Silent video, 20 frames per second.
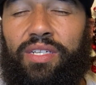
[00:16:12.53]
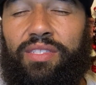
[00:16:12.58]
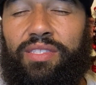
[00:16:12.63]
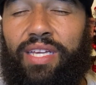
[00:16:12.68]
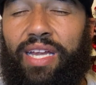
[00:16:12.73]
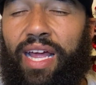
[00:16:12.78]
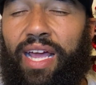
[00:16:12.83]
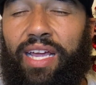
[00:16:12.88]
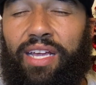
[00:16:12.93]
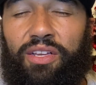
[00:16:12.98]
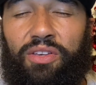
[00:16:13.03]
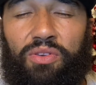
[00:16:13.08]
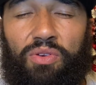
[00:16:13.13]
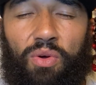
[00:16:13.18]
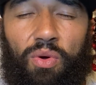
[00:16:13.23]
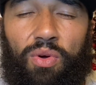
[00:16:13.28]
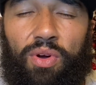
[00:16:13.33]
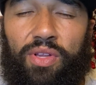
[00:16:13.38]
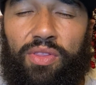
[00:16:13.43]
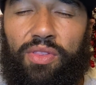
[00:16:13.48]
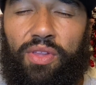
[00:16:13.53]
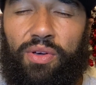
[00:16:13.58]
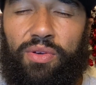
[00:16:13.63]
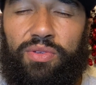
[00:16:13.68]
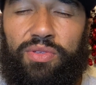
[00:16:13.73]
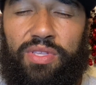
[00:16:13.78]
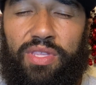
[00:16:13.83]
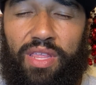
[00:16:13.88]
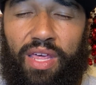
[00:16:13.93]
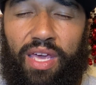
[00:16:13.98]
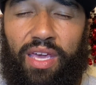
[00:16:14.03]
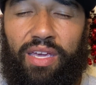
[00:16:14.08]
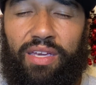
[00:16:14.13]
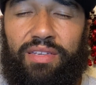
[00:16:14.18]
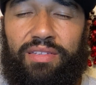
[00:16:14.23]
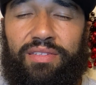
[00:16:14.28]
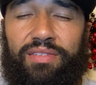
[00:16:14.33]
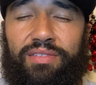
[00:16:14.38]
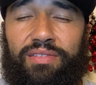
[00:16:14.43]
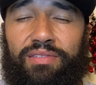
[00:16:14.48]
that I ignored those
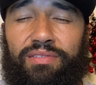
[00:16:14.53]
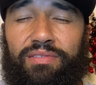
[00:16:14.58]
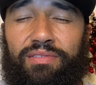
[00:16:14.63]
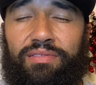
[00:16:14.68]
things